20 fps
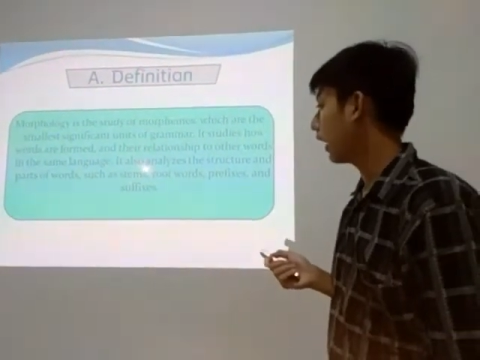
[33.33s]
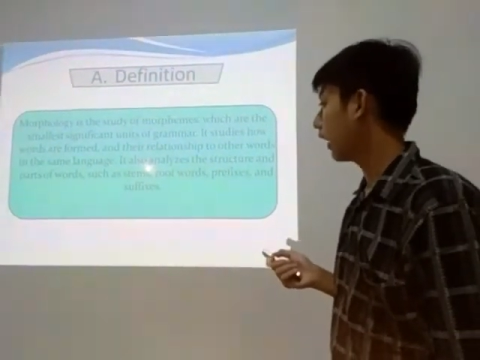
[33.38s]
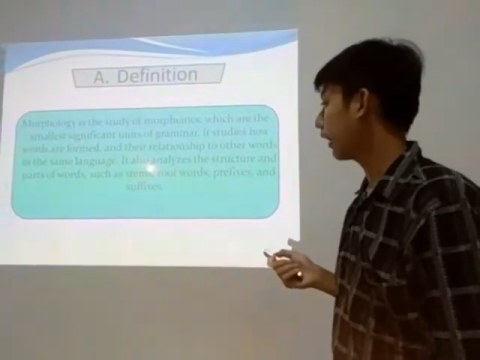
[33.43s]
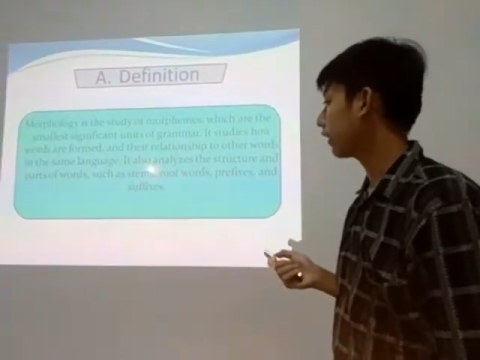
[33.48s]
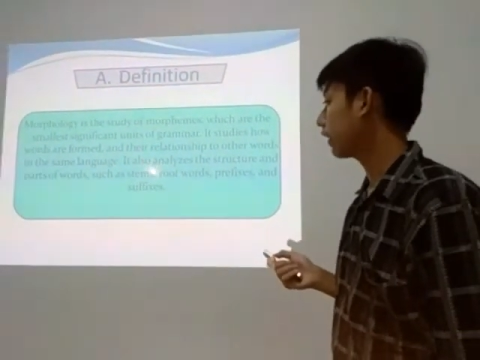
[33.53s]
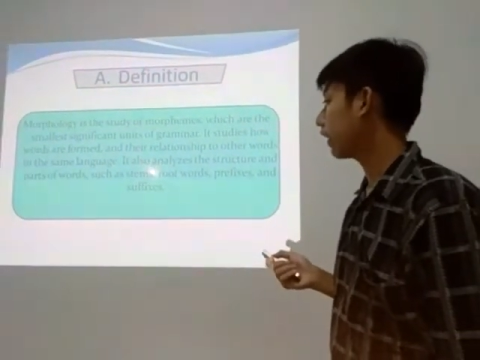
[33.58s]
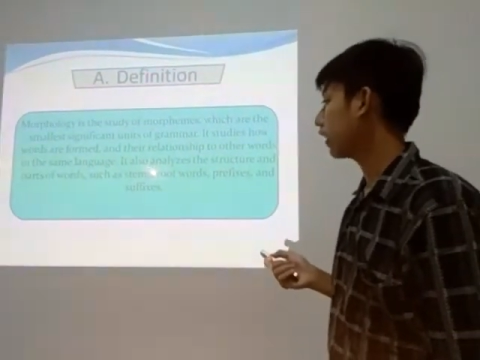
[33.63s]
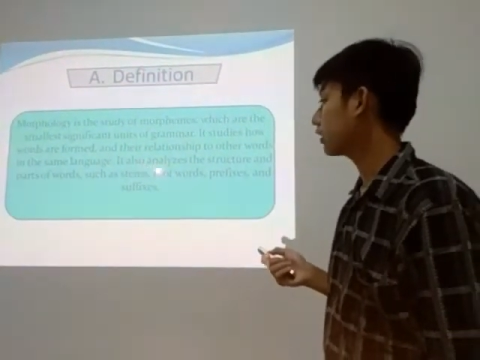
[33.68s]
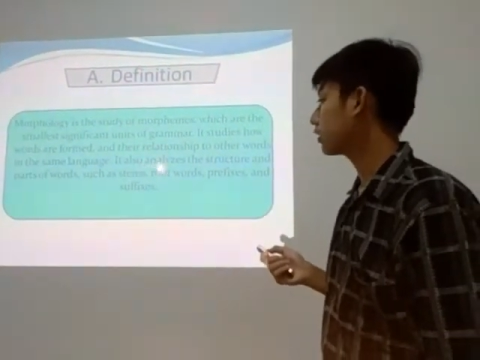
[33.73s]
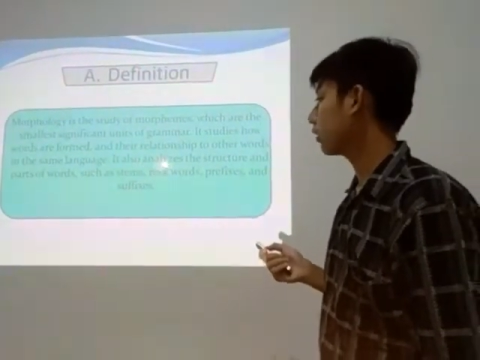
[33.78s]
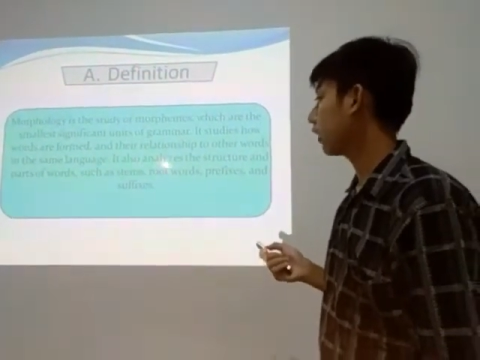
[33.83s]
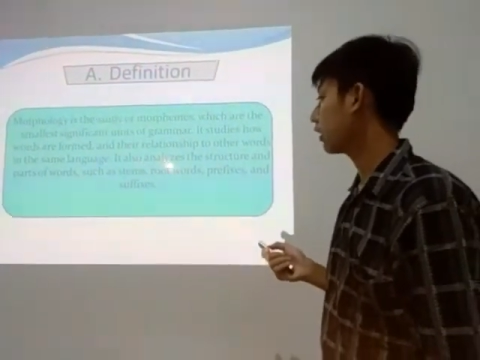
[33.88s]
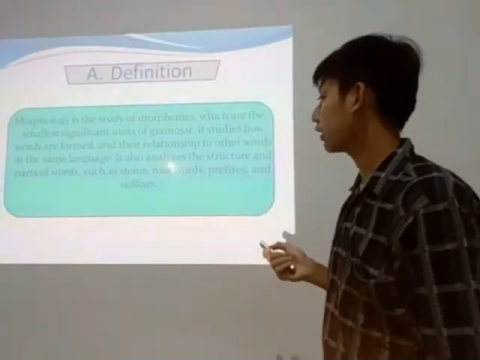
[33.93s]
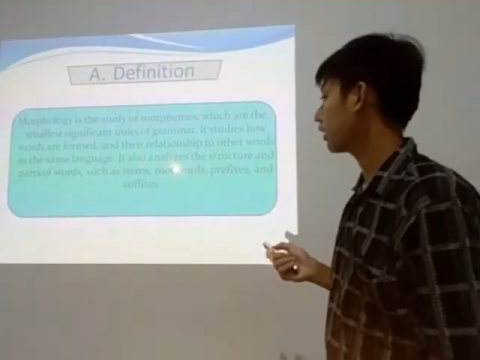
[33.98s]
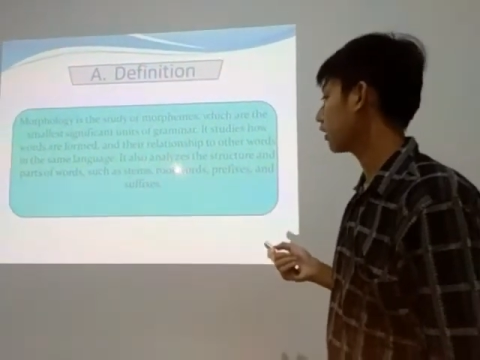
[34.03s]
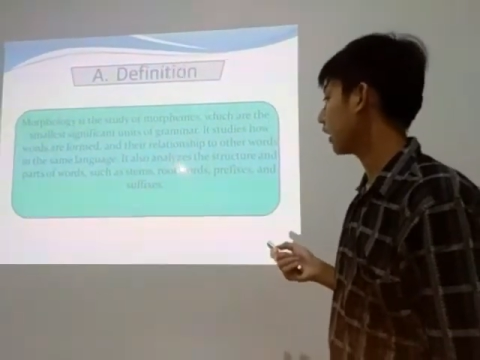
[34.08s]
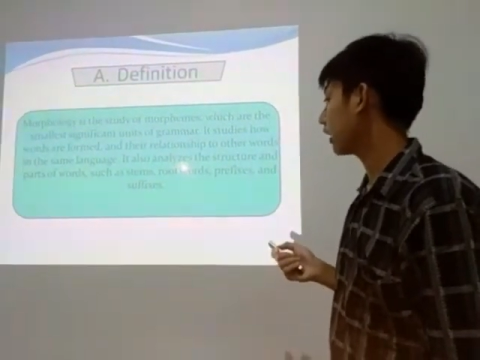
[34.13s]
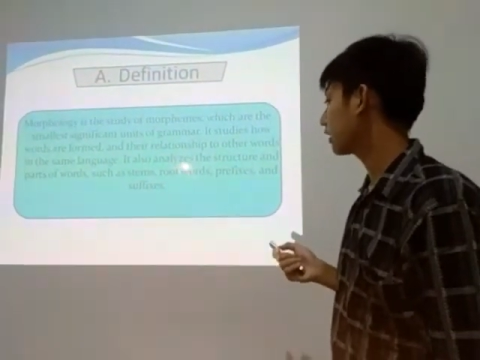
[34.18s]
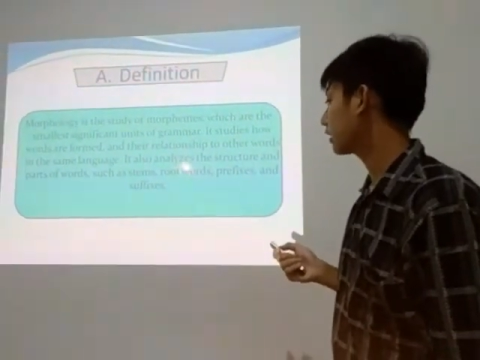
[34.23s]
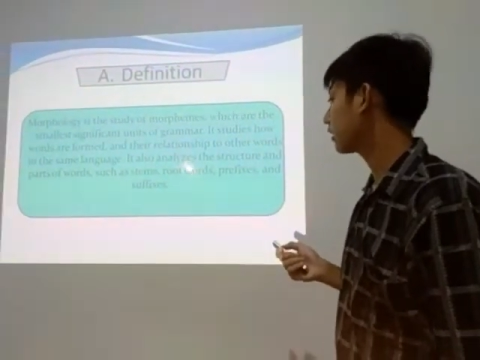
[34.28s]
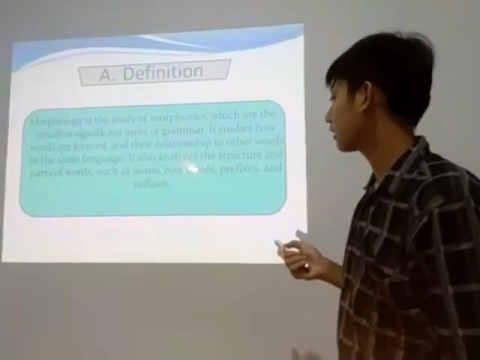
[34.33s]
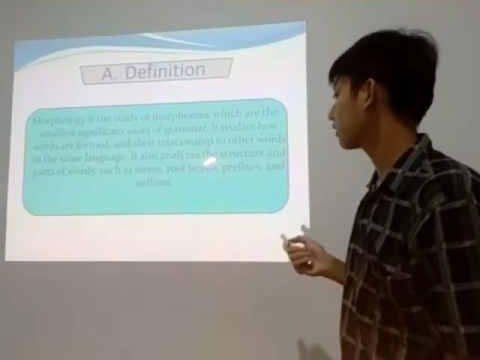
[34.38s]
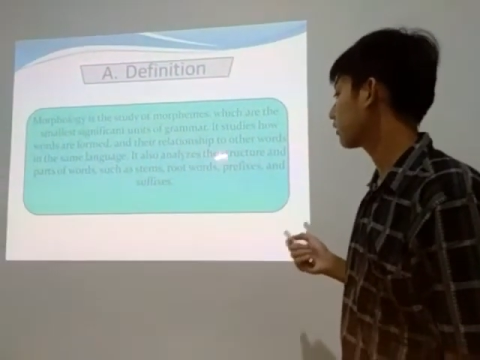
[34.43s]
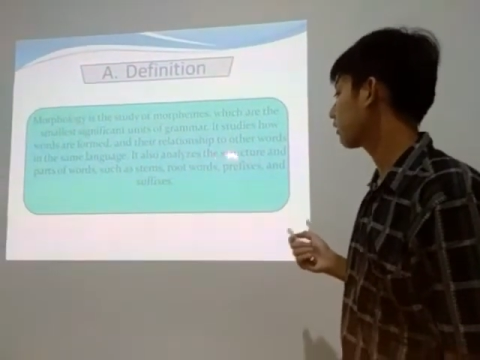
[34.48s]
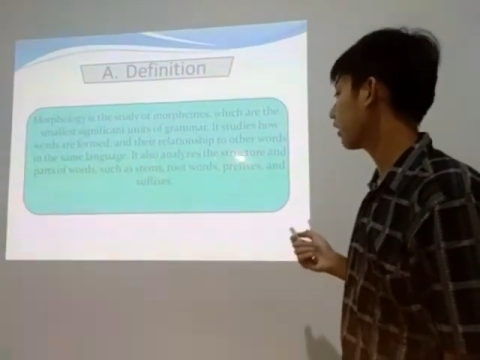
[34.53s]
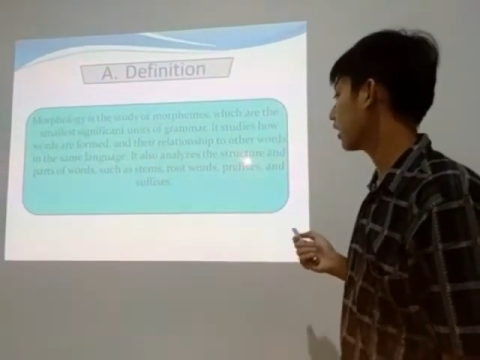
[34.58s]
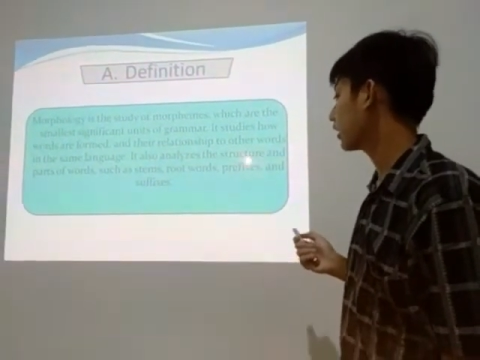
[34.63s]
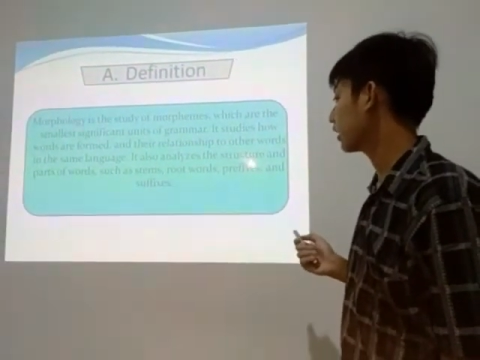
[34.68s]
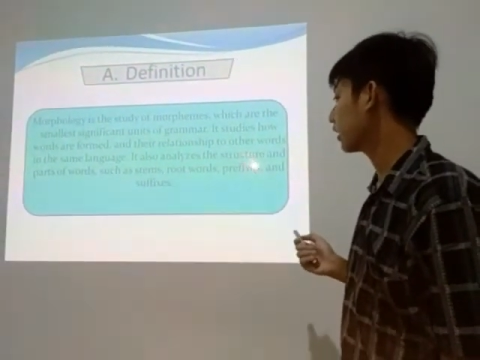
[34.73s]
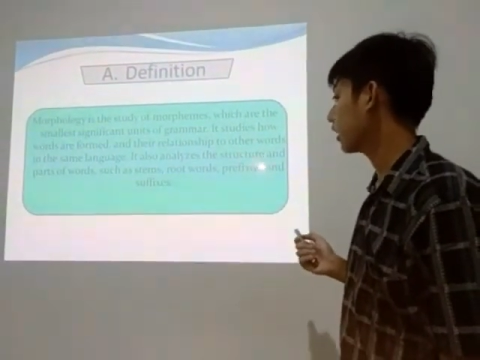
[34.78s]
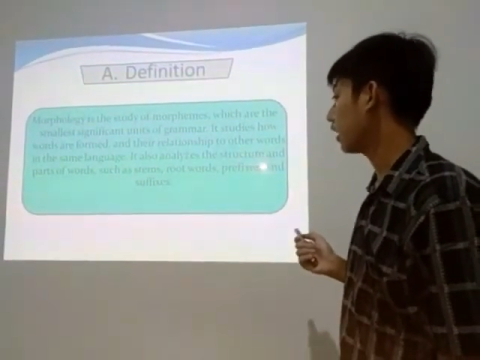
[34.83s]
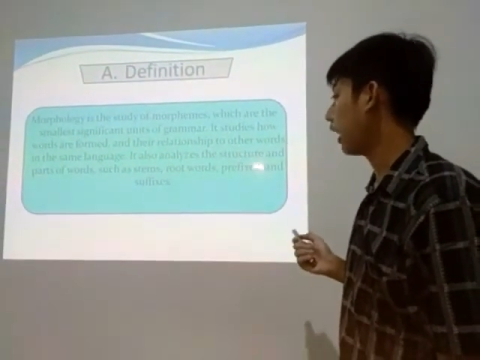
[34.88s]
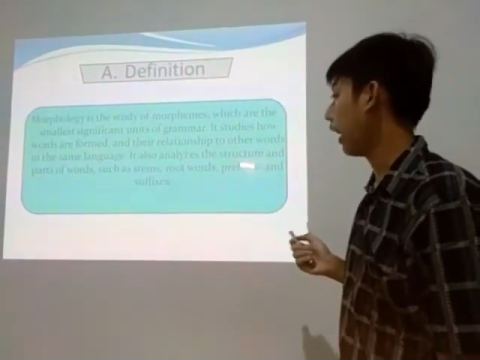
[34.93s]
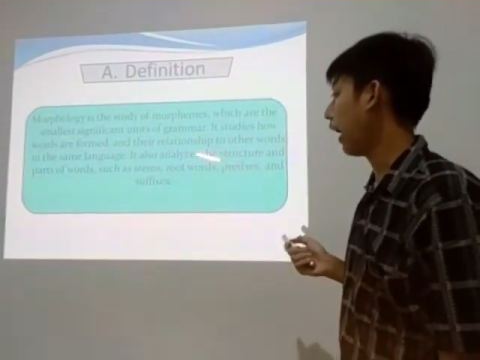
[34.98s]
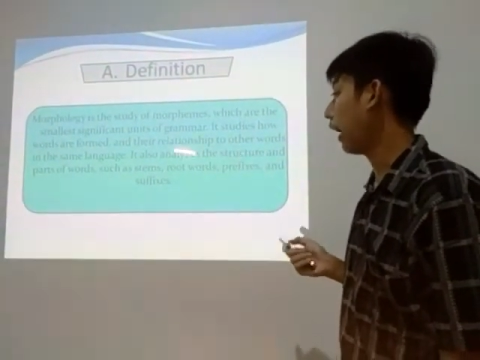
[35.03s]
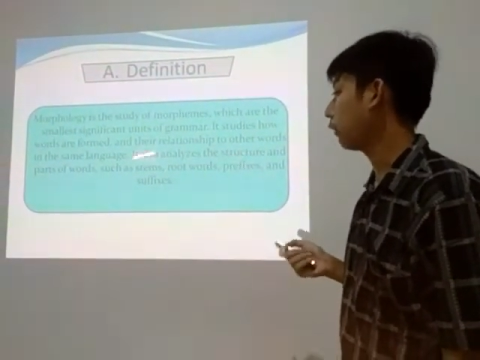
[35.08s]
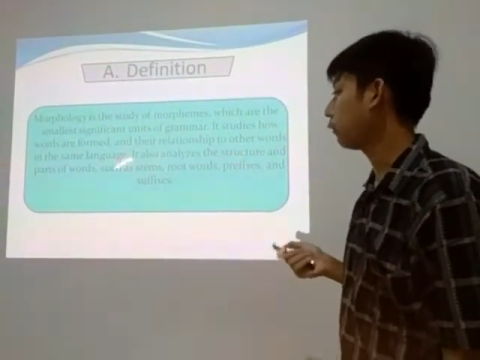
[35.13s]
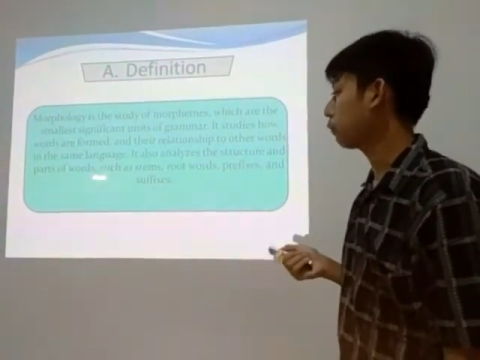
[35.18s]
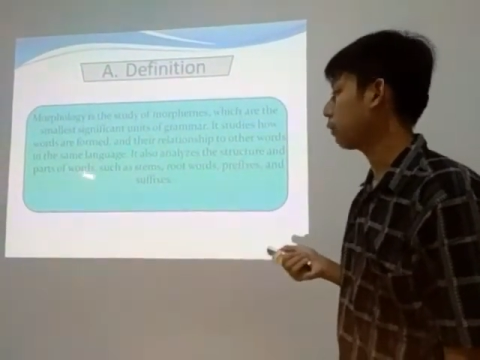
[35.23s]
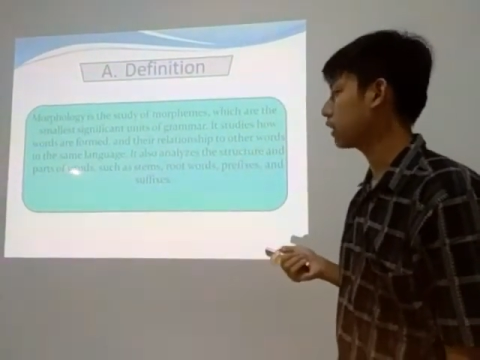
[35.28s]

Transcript: It also analyzes the structure and